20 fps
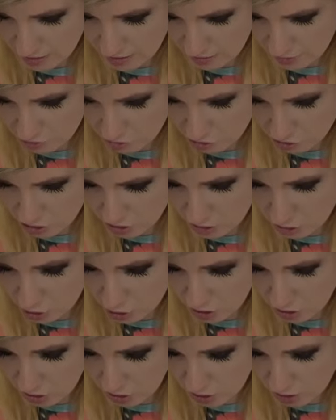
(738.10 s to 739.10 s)

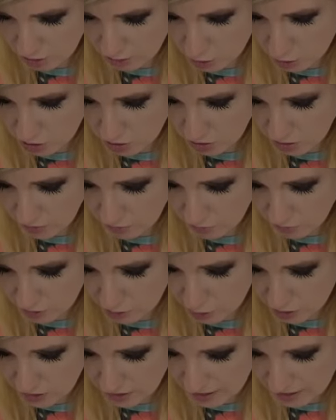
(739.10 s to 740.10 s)
Strategic, logical,
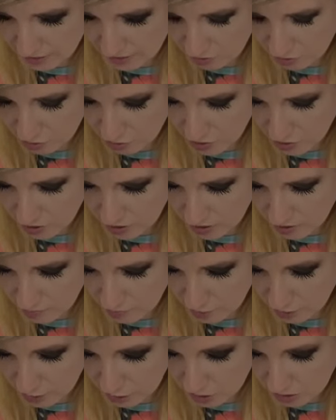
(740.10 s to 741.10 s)
efficient, outgoing,
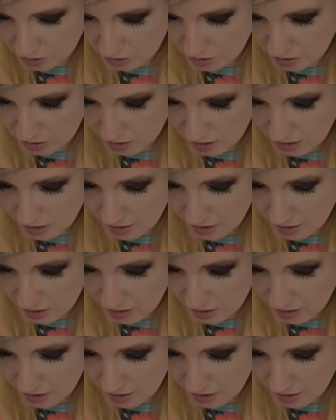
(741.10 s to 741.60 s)
ambitious,